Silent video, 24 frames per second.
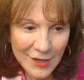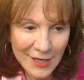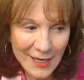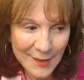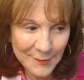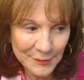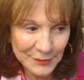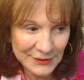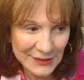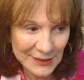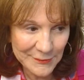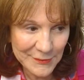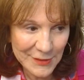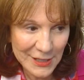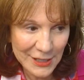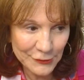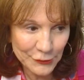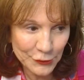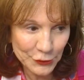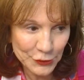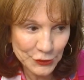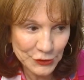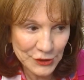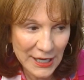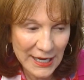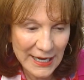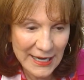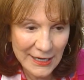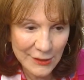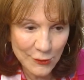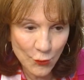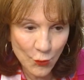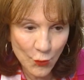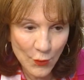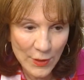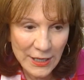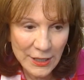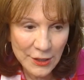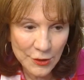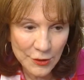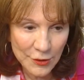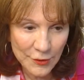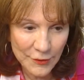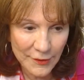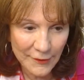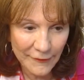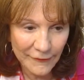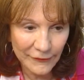helps them understand
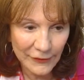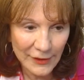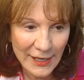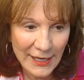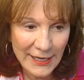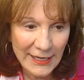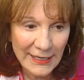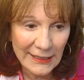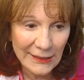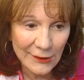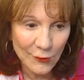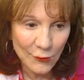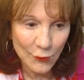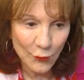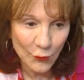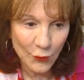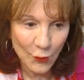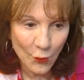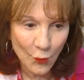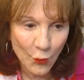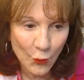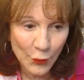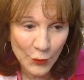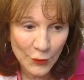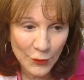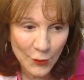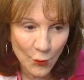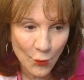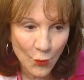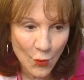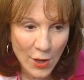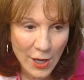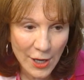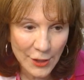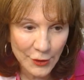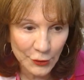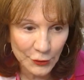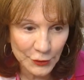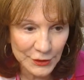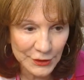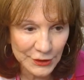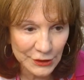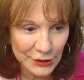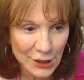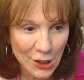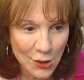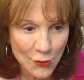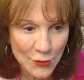where the flooding, where the water
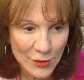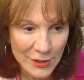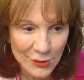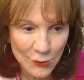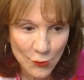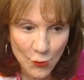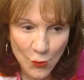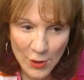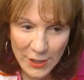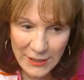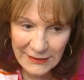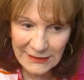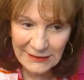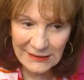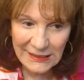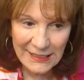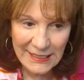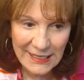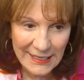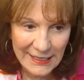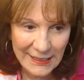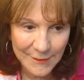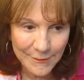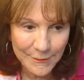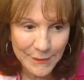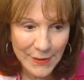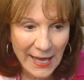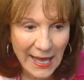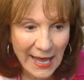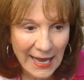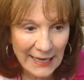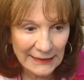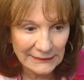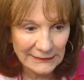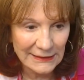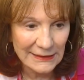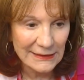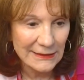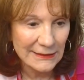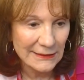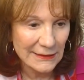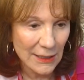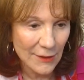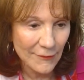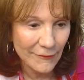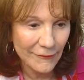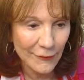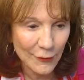is going, what it's going to impact, and
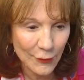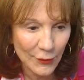so forth.